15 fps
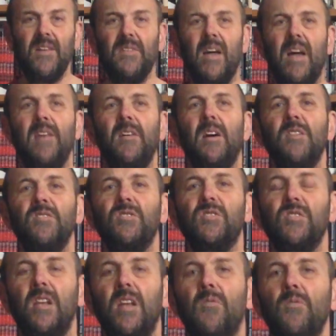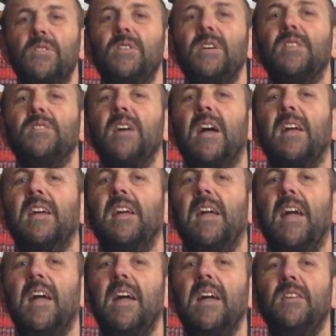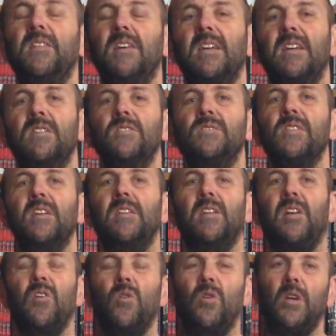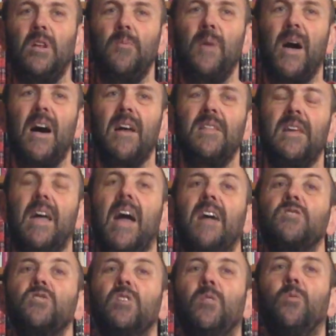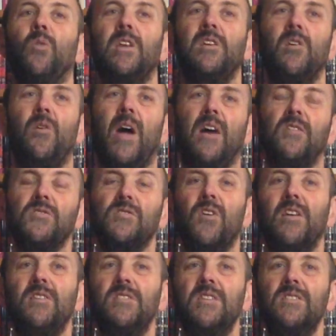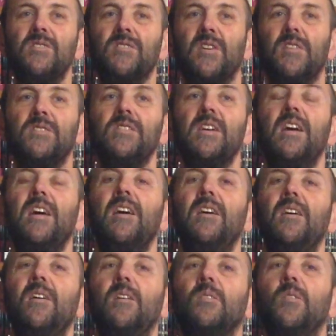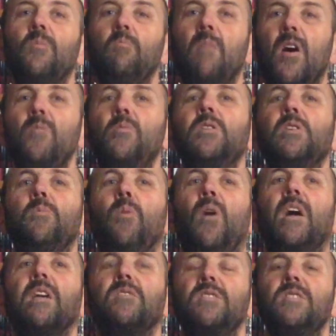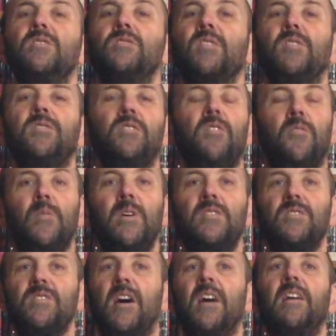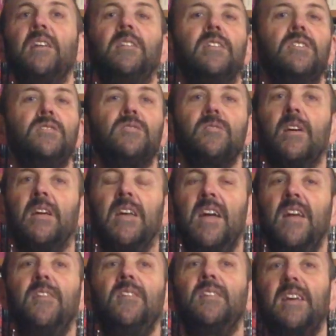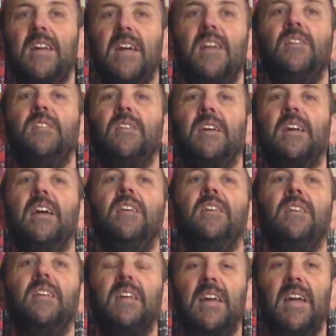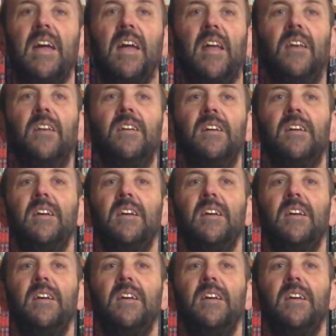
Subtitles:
that as slow as the attacking hand is in the early part of the action when you're outside distance, the moment you break distance, and I've been saying this again and again and again and again,